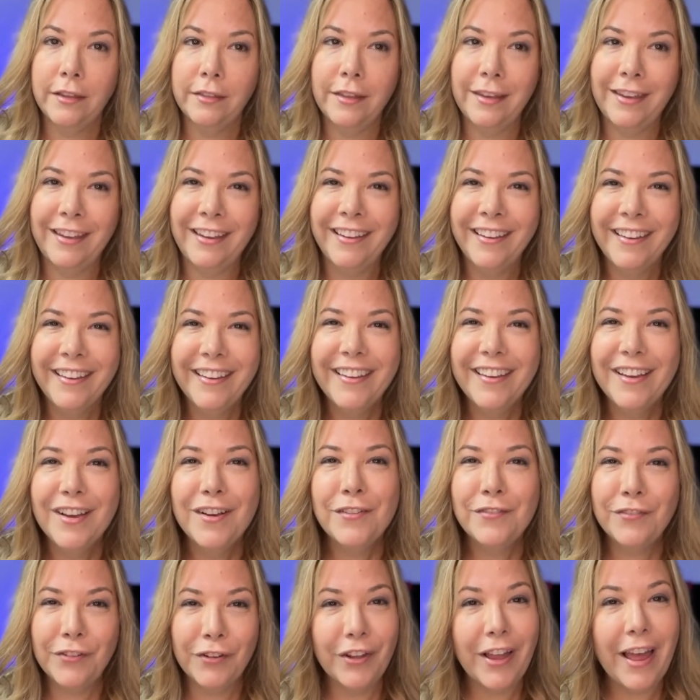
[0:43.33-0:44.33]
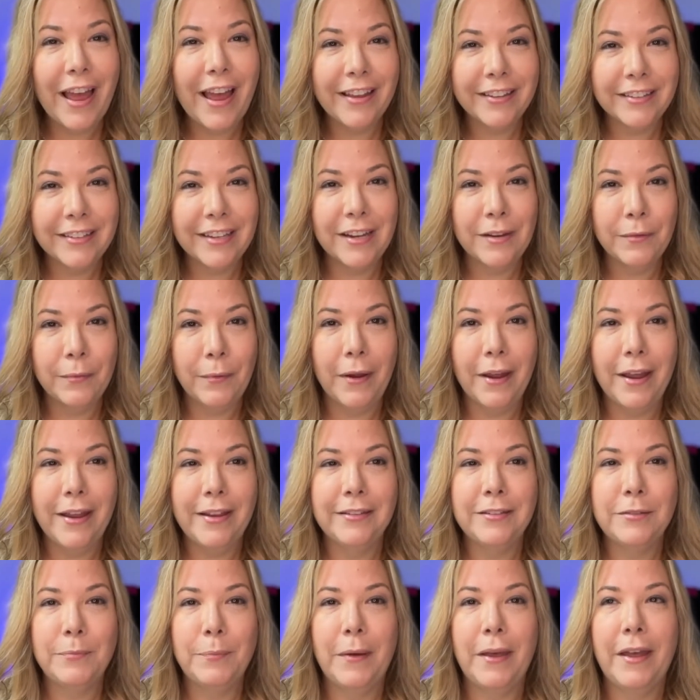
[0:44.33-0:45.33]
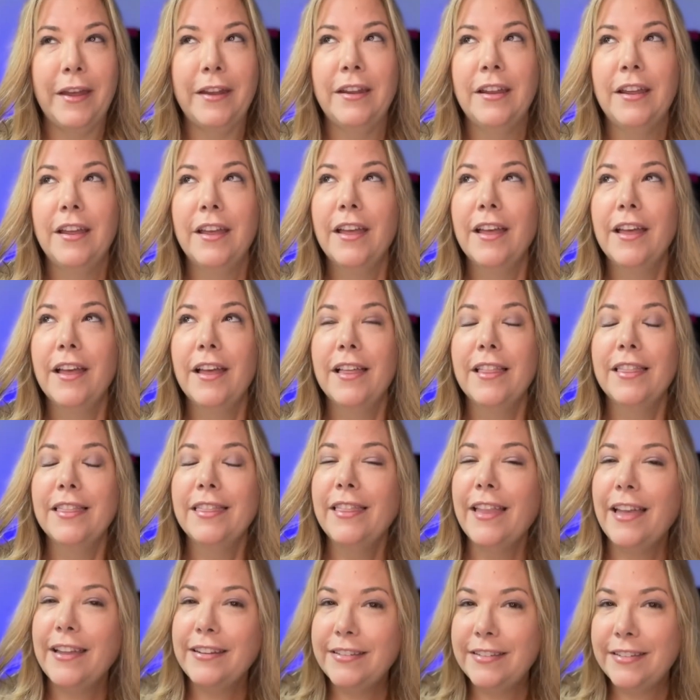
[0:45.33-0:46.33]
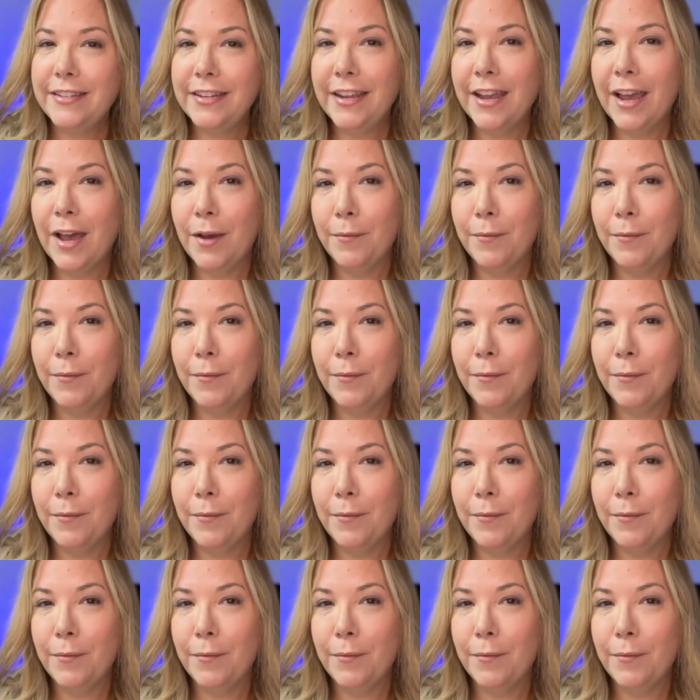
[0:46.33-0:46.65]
the full asking price, but Let's see how